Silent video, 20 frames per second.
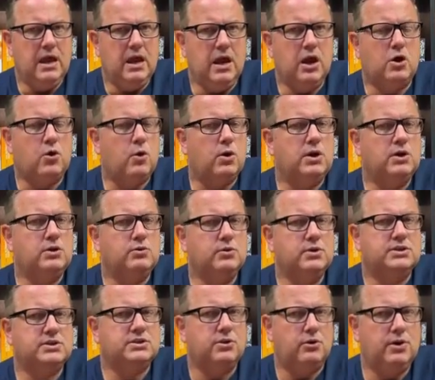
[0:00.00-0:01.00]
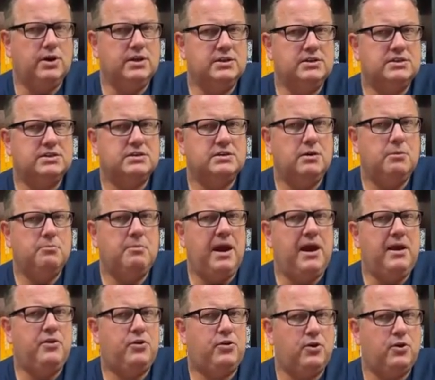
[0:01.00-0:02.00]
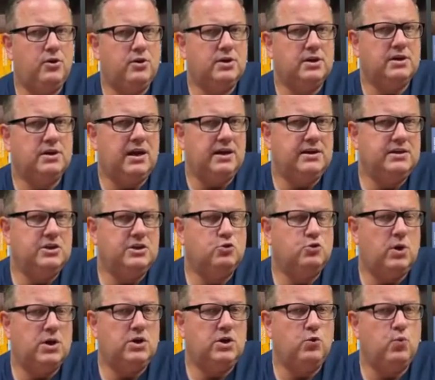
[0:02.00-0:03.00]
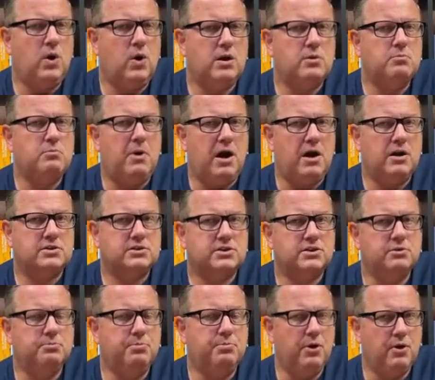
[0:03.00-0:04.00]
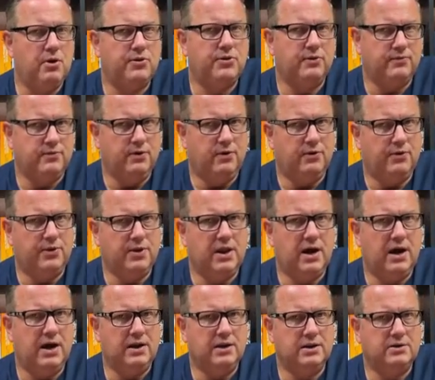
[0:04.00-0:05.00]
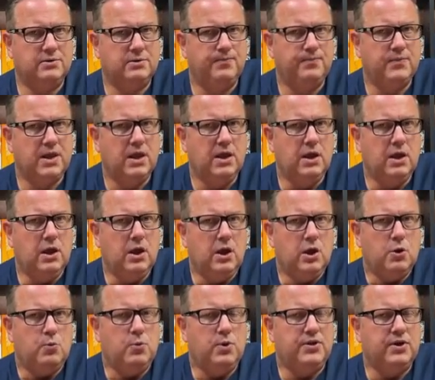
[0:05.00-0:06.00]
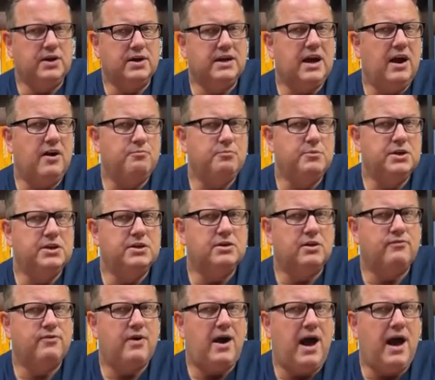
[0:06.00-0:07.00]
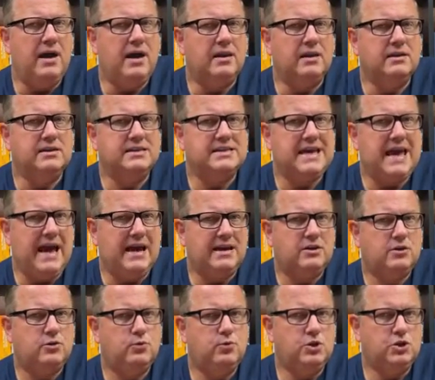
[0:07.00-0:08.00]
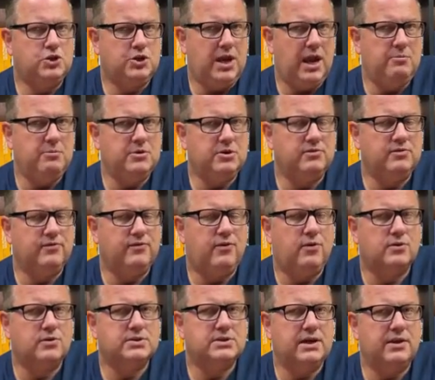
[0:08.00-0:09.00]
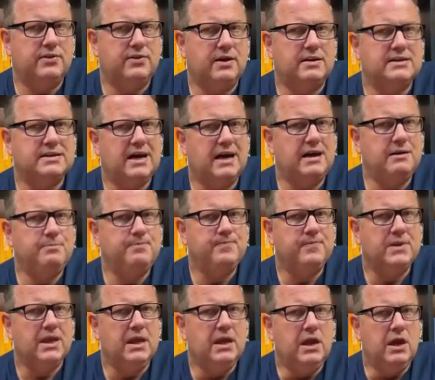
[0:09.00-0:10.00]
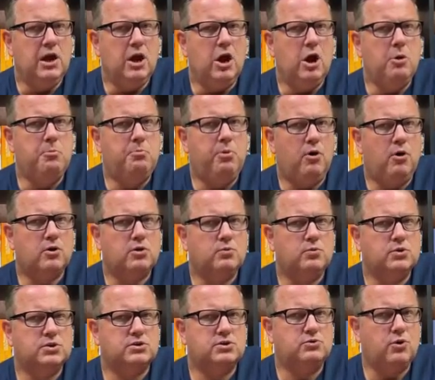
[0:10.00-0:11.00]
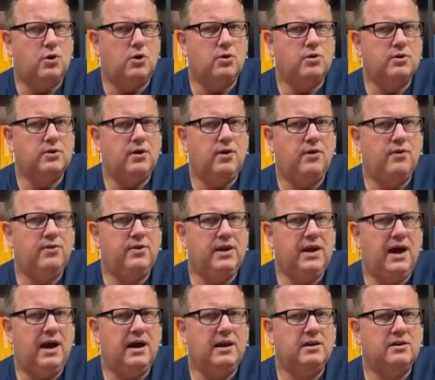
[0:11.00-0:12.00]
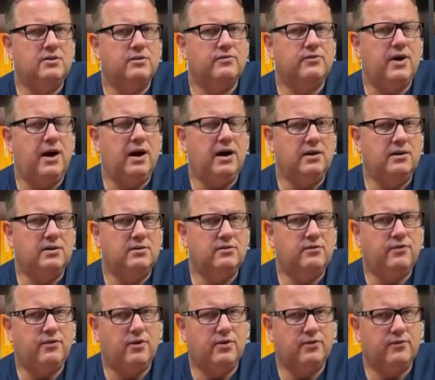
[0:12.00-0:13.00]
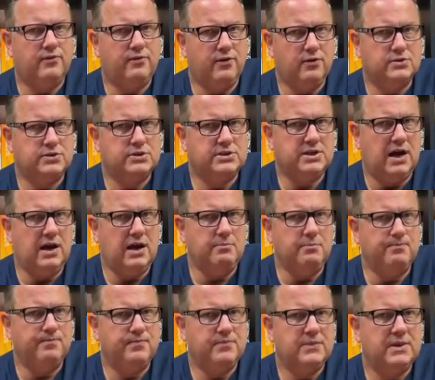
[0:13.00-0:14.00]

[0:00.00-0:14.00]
According to historians, May third in nineteen twenty-one marks the birth of Northern Ireland. With the Government of Ireland Act, which came into force at that time, a border was drawn on the island of Ireland for the first time.